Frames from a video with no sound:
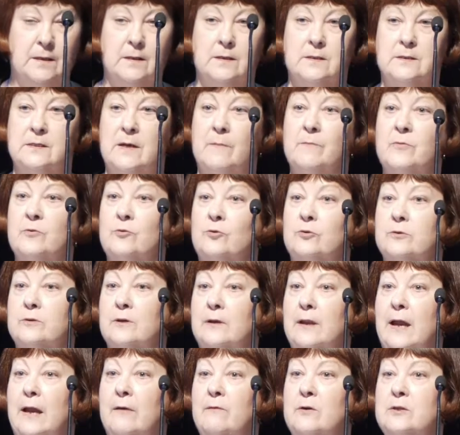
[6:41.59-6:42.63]
Some thought
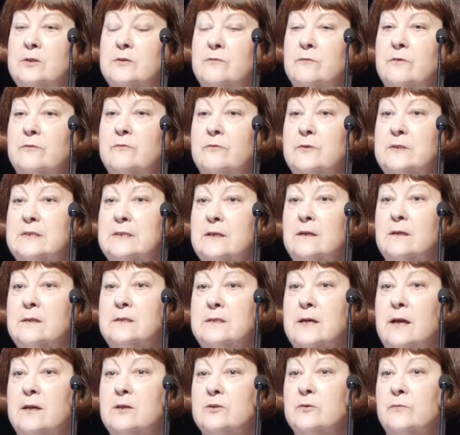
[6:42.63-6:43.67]
the language of the
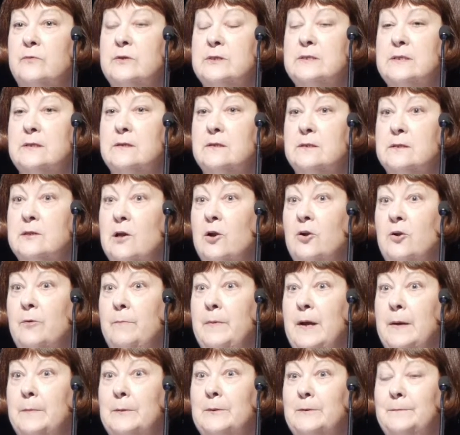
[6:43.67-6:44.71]
facilitator was
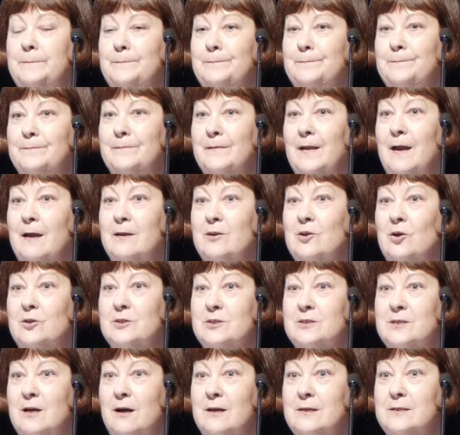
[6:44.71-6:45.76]
psychobabble and
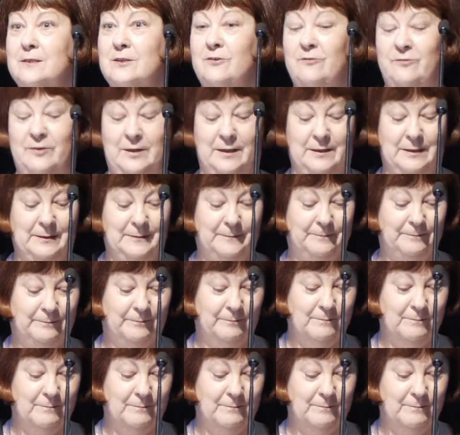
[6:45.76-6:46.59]
not scientific.